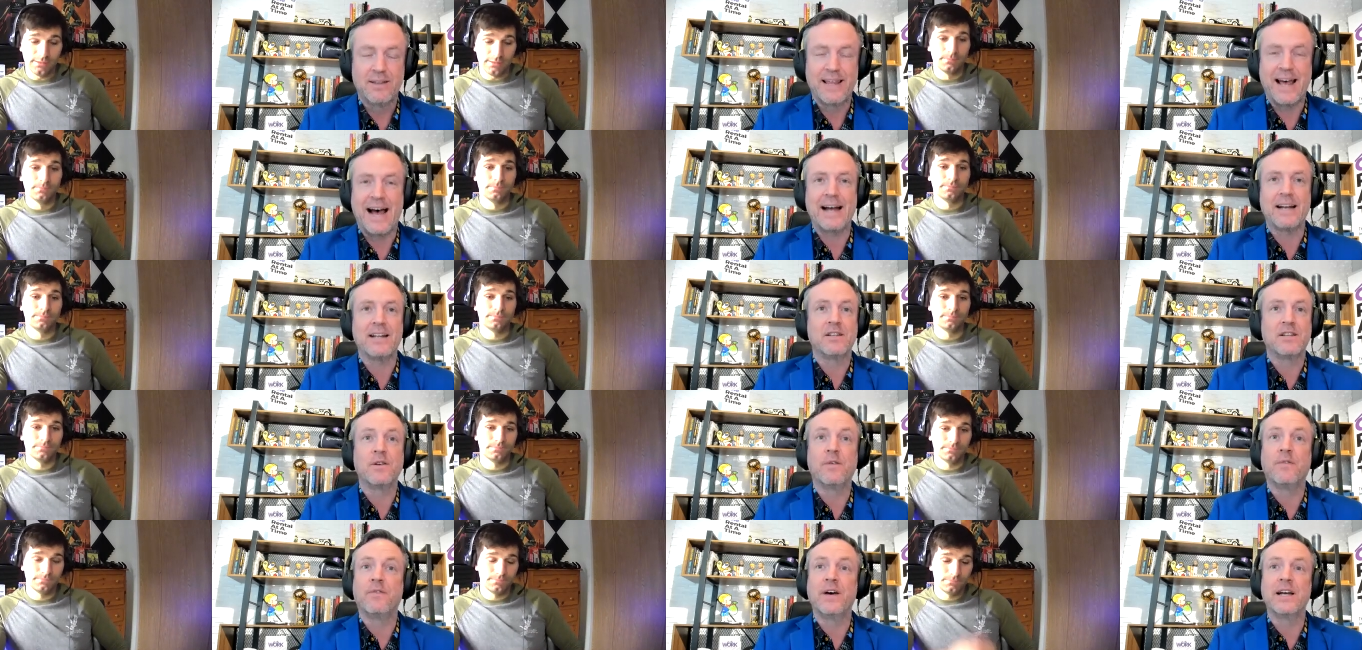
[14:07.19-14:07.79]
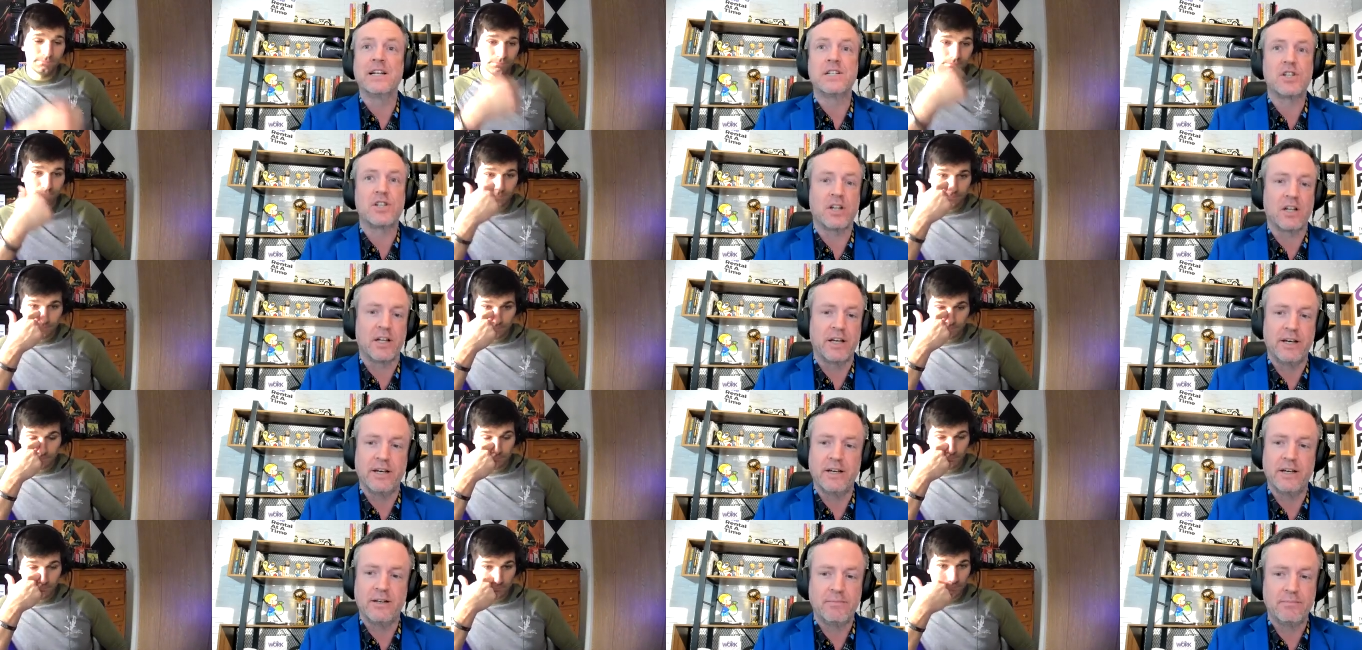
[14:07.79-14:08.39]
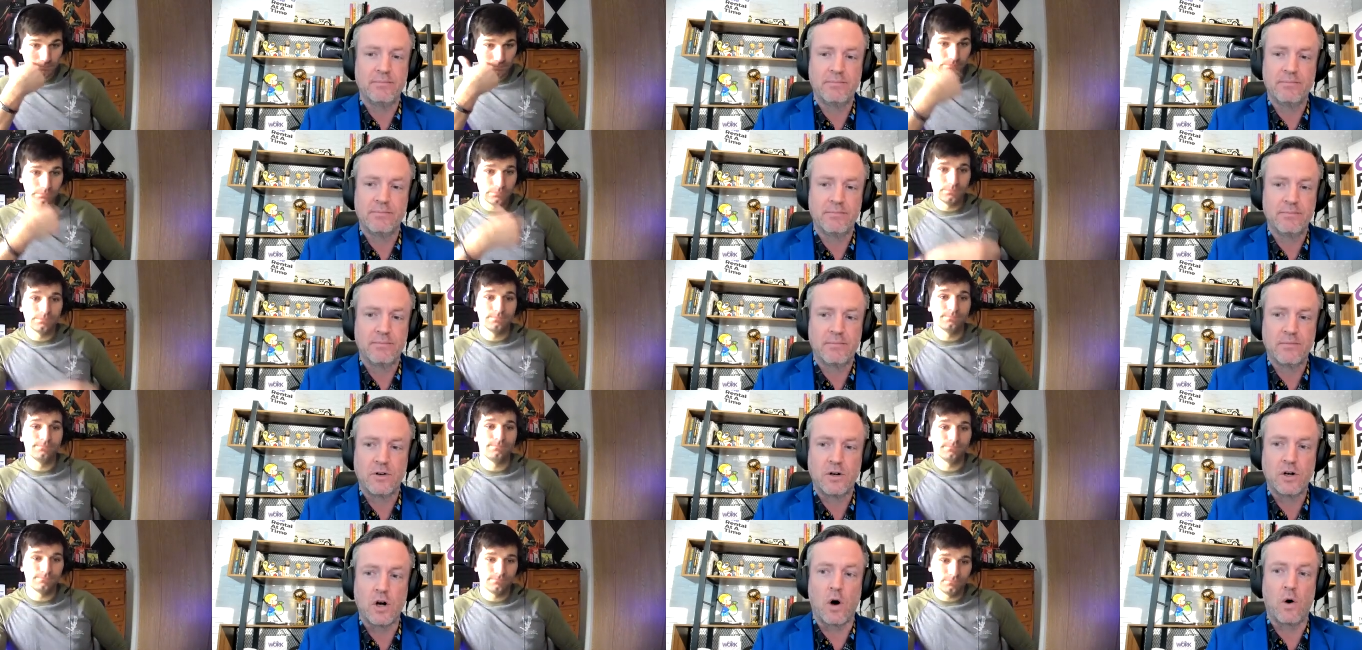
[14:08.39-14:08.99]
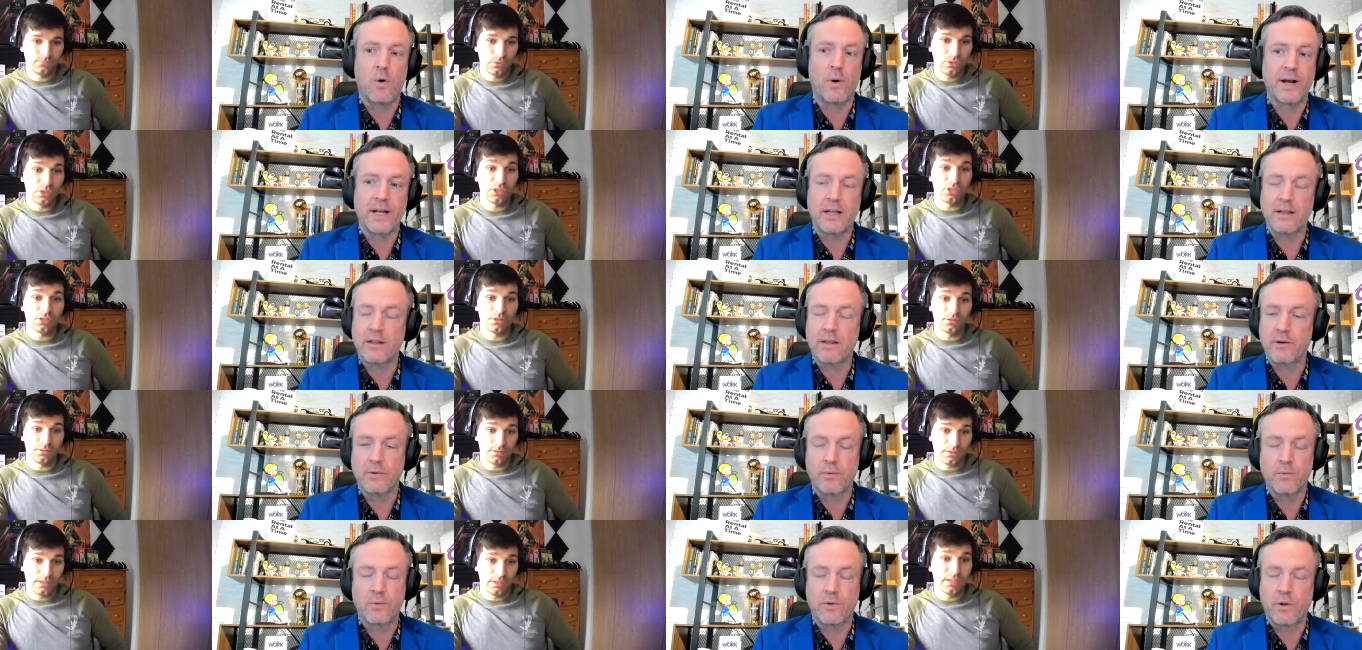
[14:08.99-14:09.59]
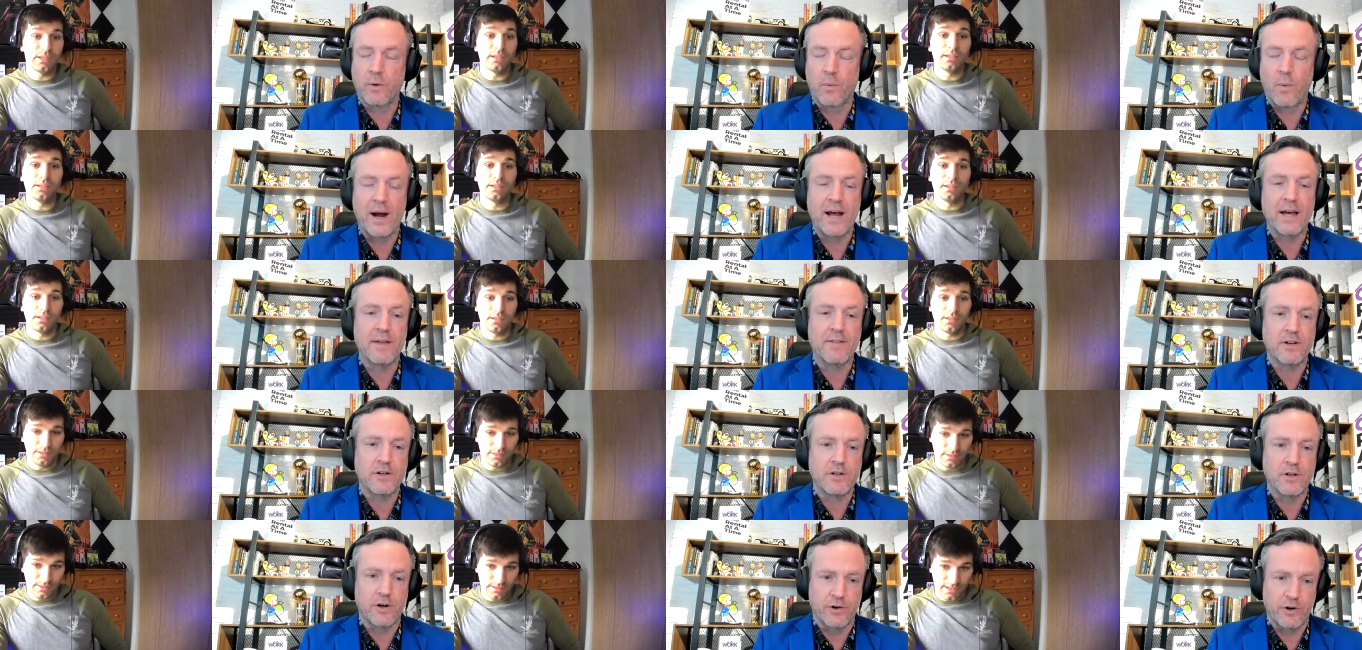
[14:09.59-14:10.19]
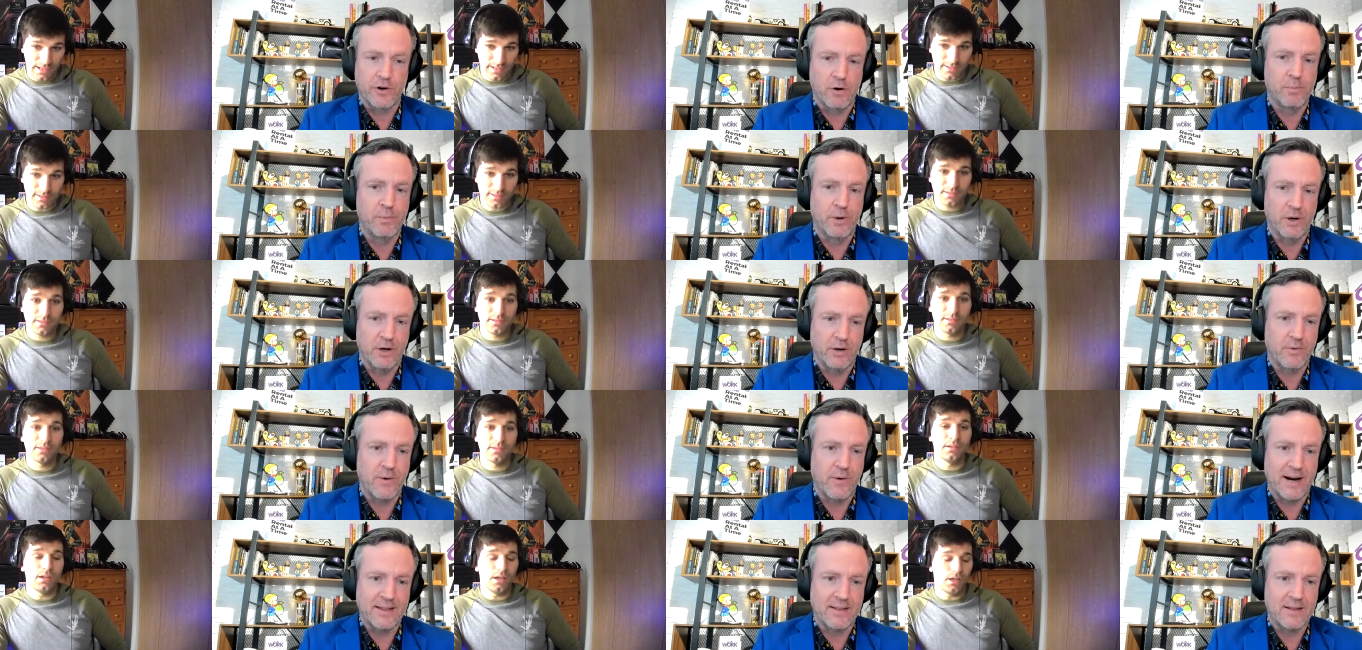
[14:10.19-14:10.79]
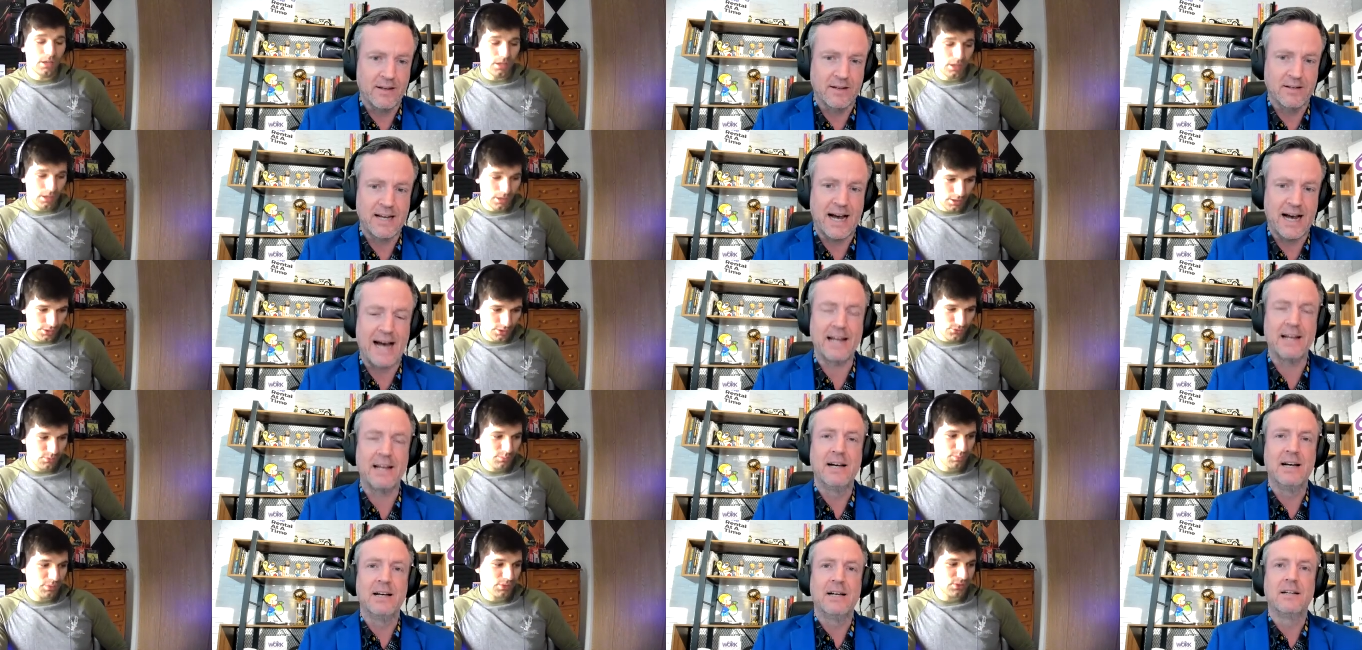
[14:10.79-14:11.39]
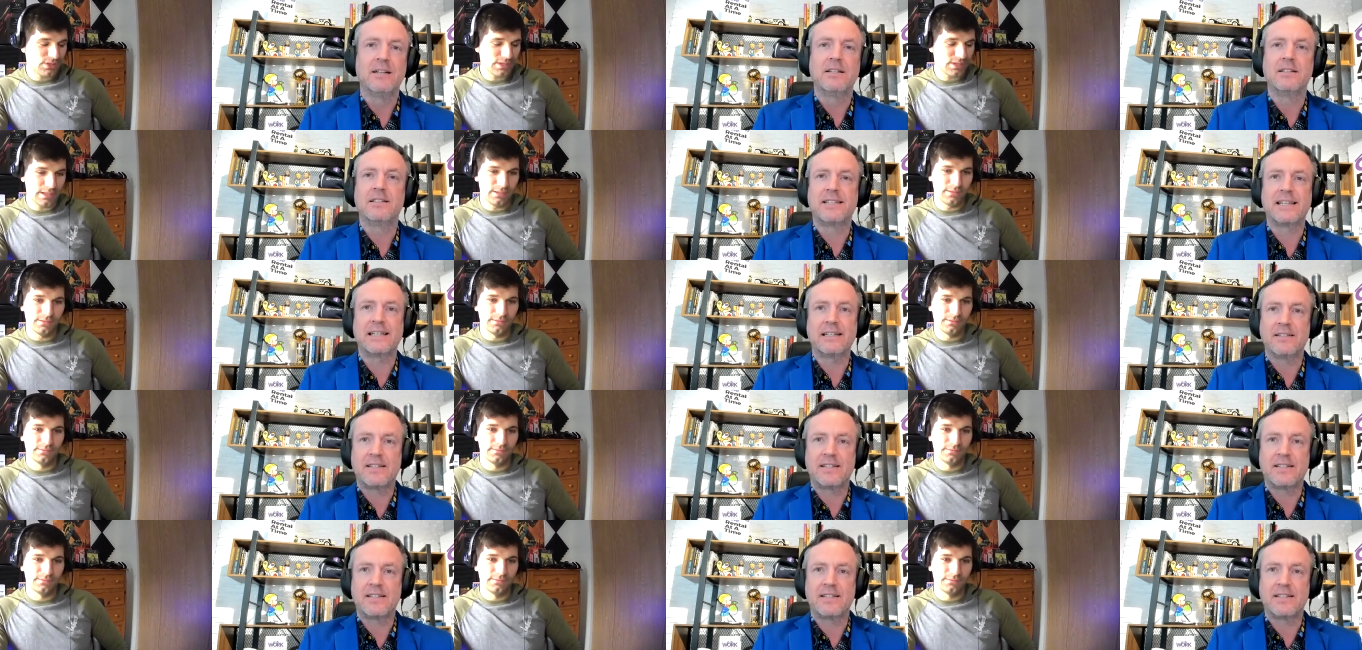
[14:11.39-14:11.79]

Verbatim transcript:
Speaker 1: That is eventually going the, the way of the yes, dodo bird, right? hundred percent.